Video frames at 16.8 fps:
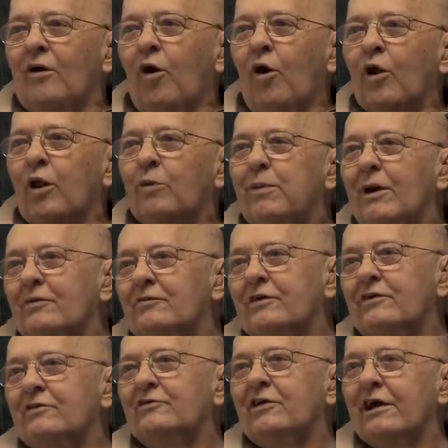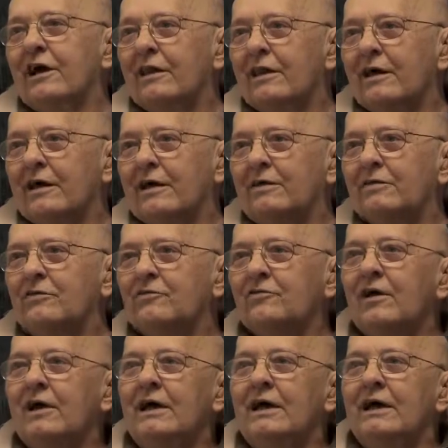all about these
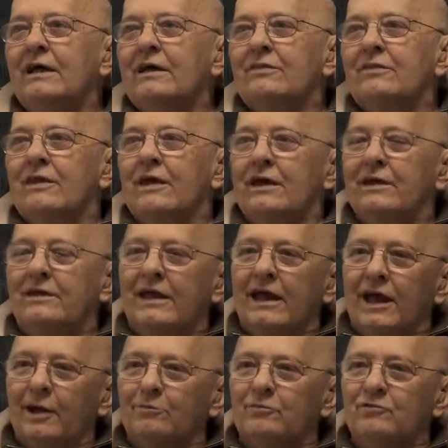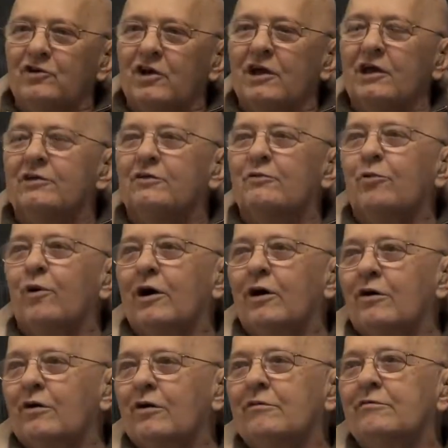aliens that
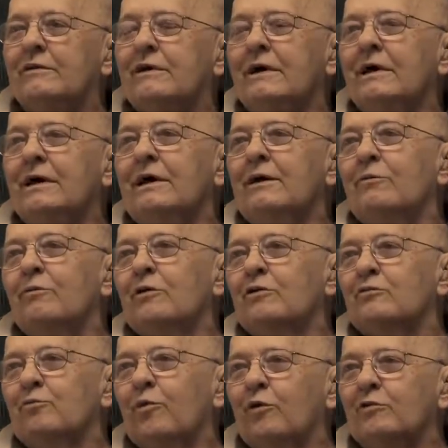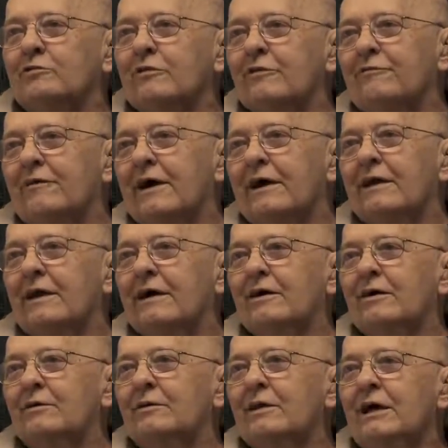MJ-12 was supposed to find
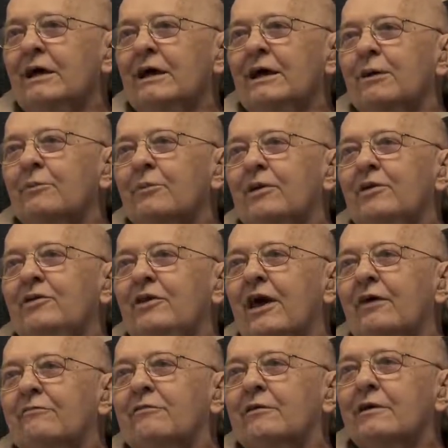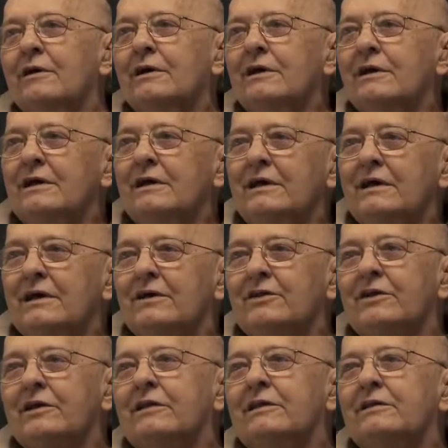out, but never
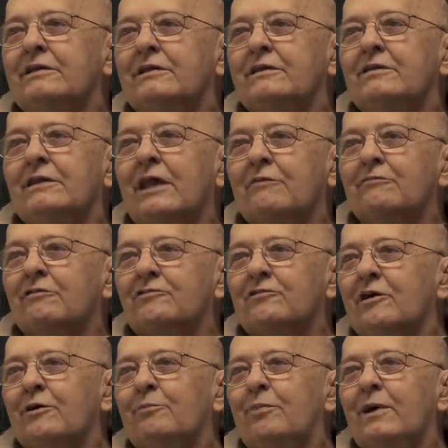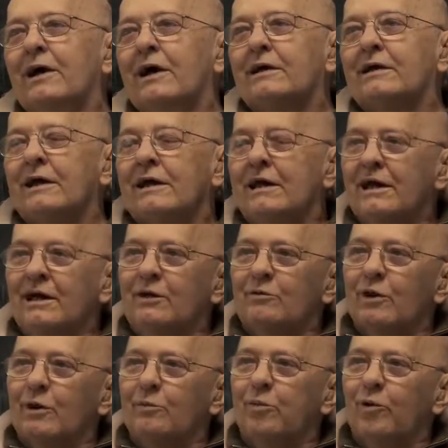sent back
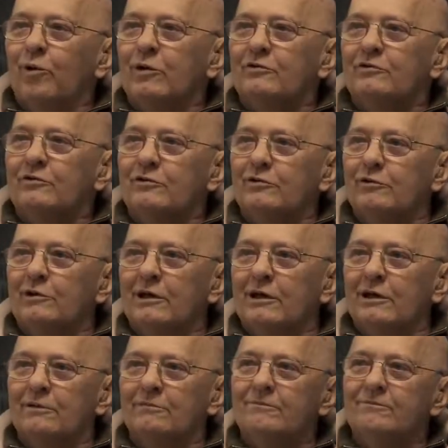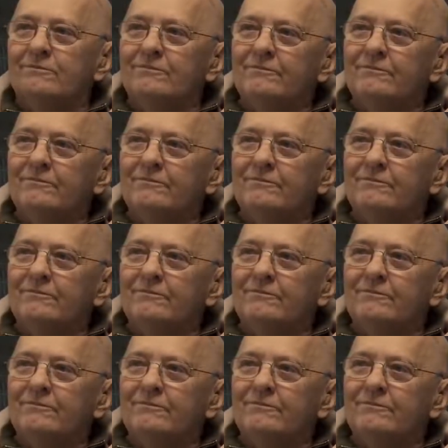reports to him.